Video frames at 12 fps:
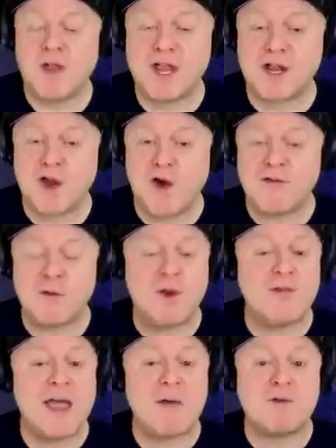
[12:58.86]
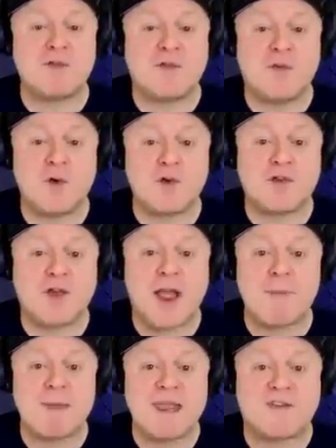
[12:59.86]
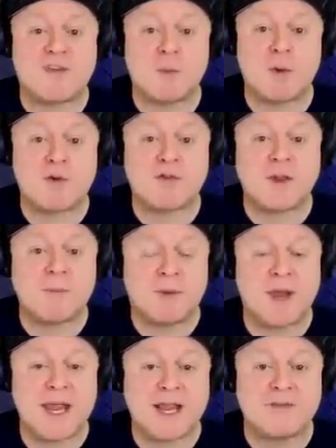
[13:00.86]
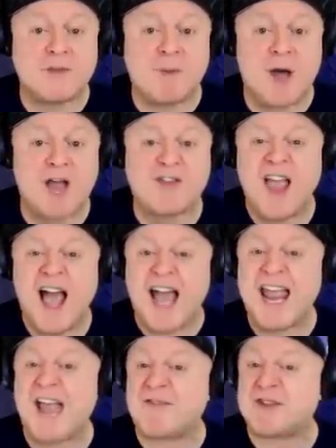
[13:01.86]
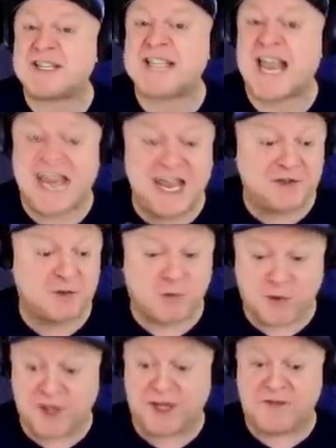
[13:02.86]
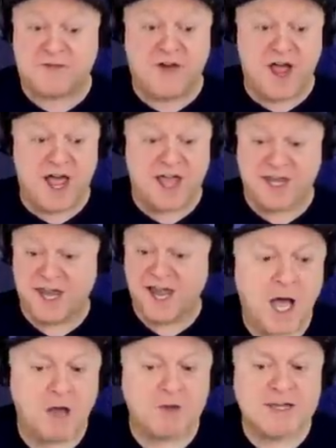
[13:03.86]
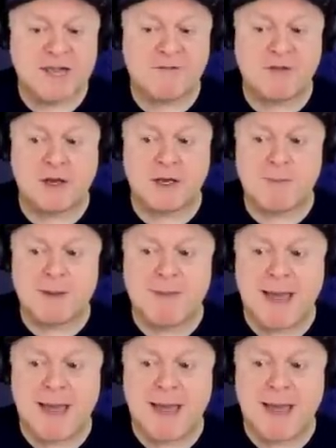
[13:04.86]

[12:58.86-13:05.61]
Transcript: there you go, everyone. That was the first time me experiencing playing as a boss. I have to say, it's really fun. I'll definitely be